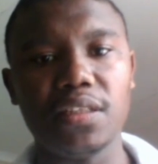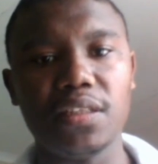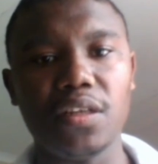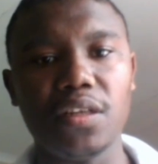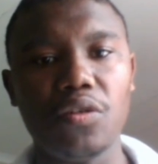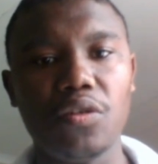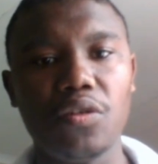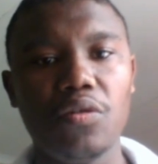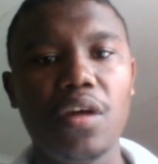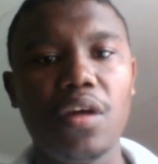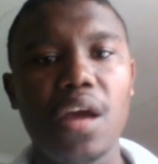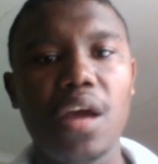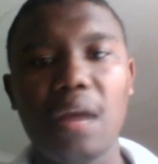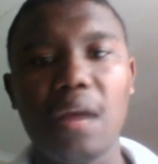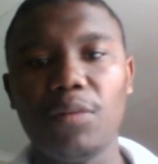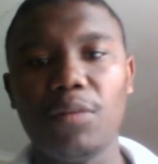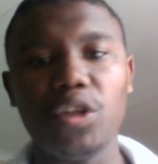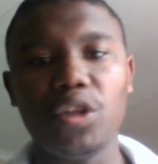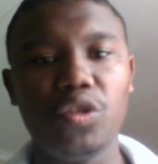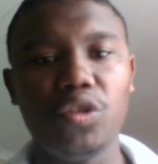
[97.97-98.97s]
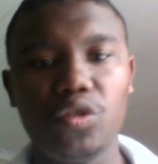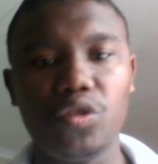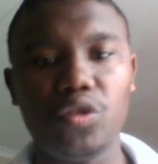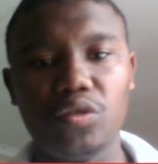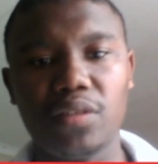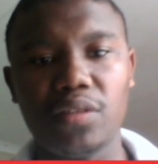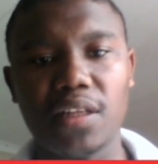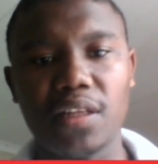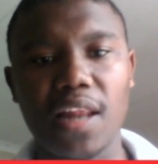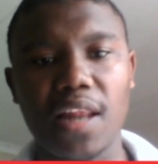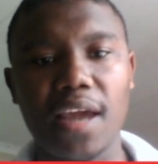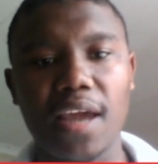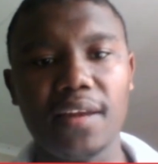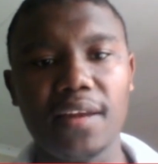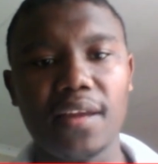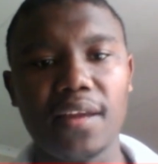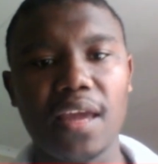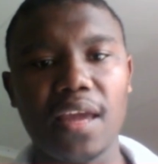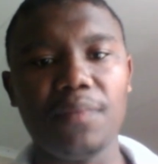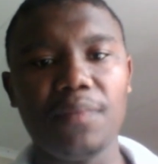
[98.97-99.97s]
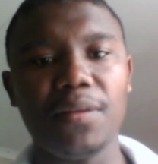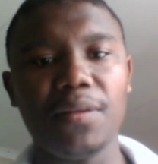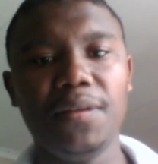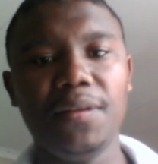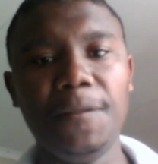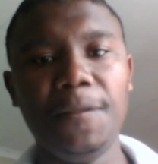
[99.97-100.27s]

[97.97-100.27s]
No, I'm going to choose to decline the gambit,